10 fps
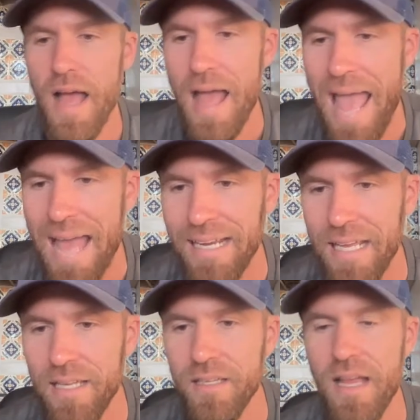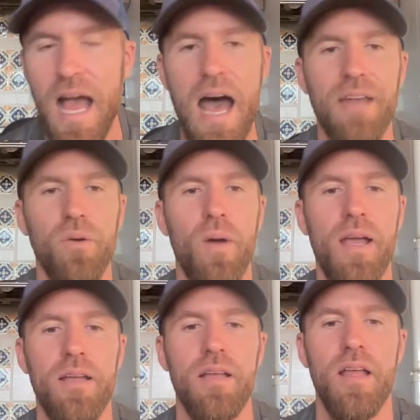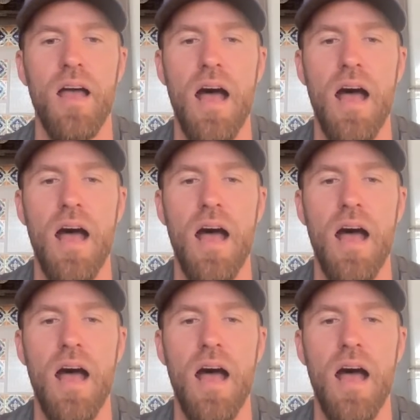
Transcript: Henny, Hardaway.